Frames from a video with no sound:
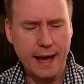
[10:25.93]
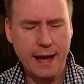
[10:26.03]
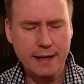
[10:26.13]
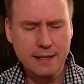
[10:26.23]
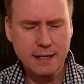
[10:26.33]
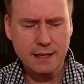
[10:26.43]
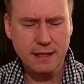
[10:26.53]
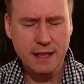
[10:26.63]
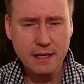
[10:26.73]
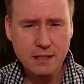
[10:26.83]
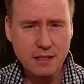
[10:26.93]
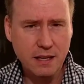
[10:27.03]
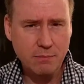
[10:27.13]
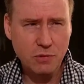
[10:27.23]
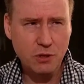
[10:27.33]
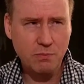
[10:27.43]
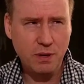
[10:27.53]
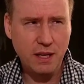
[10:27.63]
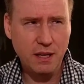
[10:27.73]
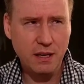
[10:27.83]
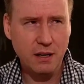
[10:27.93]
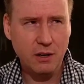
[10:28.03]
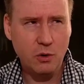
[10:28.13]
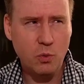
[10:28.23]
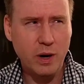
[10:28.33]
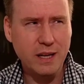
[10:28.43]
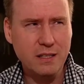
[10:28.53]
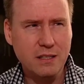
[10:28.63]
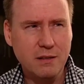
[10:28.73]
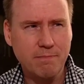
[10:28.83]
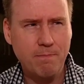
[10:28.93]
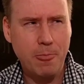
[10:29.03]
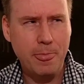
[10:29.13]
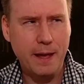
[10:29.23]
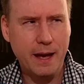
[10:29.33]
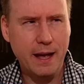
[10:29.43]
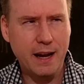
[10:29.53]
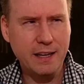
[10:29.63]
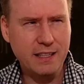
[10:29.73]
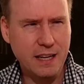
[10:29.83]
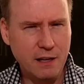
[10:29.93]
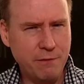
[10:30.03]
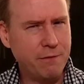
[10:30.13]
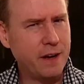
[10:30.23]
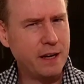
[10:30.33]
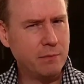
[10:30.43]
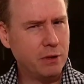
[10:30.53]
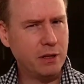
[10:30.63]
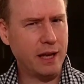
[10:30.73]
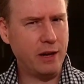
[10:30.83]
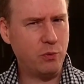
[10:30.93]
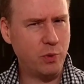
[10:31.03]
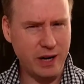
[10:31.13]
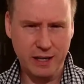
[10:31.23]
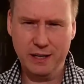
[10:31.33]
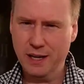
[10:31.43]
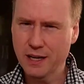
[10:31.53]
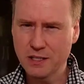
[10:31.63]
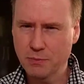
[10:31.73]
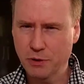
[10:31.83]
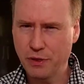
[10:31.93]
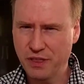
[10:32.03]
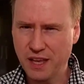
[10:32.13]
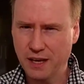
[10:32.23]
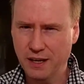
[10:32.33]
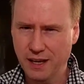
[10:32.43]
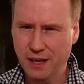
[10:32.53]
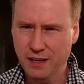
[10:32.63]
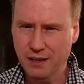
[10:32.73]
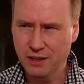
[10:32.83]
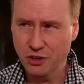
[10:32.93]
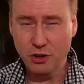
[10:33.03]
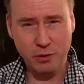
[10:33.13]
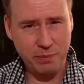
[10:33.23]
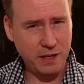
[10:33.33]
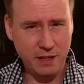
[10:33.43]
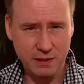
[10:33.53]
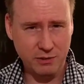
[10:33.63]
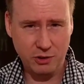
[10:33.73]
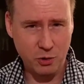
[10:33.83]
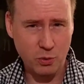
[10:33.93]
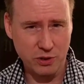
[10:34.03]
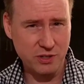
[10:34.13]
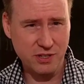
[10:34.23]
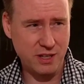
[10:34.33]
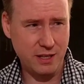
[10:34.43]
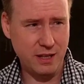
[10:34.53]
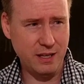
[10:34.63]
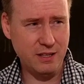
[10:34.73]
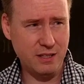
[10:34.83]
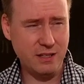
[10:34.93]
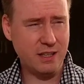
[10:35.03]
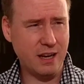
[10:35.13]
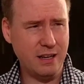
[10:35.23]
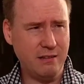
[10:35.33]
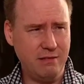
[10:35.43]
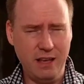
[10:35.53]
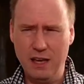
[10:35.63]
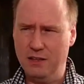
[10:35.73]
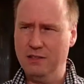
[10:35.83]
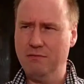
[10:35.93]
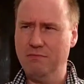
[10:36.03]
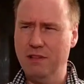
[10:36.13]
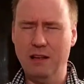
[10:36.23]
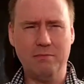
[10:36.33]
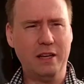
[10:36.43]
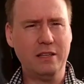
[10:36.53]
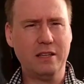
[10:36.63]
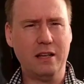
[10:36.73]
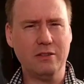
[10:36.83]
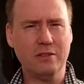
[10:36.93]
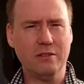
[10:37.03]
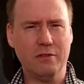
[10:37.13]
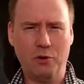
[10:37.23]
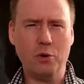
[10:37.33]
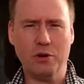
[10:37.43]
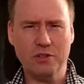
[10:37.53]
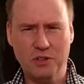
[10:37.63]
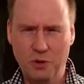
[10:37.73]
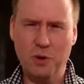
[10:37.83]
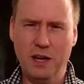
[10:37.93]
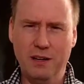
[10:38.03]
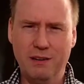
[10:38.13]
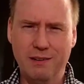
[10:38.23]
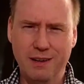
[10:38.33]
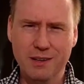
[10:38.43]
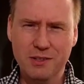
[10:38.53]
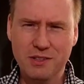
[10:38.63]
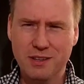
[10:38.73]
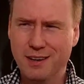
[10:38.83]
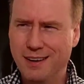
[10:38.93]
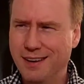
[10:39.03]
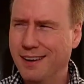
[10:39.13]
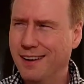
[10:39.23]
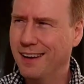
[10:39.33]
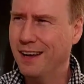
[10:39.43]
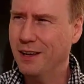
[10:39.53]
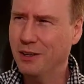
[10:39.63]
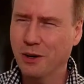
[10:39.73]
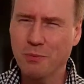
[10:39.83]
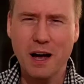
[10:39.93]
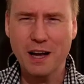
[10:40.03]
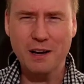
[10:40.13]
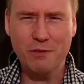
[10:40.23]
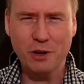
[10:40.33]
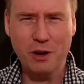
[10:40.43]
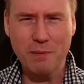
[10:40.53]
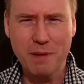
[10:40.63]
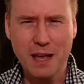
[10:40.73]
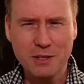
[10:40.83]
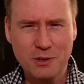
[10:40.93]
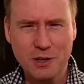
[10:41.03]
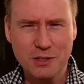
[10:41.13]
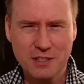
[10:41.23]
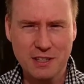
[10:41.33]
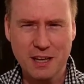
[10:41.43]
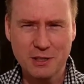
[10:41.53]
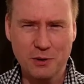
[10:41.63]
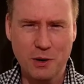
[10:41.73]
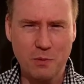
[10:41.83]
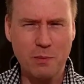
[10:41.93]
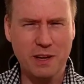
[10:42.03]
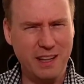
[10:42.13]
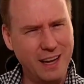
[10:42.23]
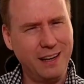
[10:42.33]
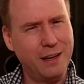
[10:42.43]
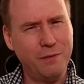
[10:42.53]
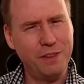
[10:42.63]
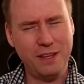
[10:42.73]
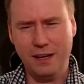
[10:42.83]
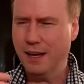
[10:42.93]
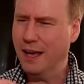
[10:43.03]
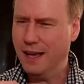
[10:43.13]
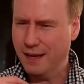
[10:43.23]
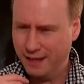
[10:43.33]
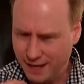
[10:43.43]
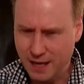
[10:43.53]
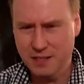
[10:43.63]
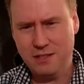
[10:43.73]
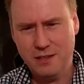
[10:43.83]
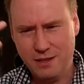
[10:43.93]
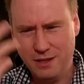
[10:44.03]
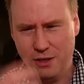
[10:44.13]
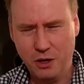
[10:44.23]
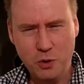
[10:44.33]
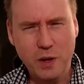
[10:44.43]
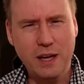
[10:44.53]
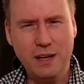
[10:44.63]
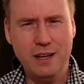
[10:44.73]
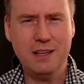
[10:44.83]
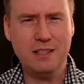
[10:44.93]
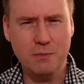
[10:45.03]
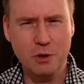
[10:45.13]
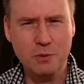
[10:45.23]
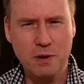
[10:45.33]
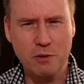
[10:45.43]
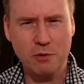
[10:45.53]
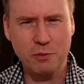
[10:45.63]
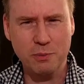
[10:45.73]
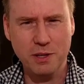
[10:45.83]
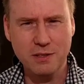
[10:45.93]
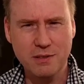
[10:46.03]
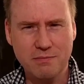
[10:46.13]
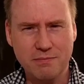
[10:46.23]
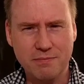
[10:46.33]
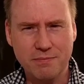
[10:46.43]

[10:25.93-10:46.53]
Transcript: and this seemed to be quite an identifiable and recognizable thing in European courts, that they just decided, yes, that makes sense. Of course, the queen is, behind every great man stands a great woman, that kind of thing. Yes, the queen is the most powerful piece.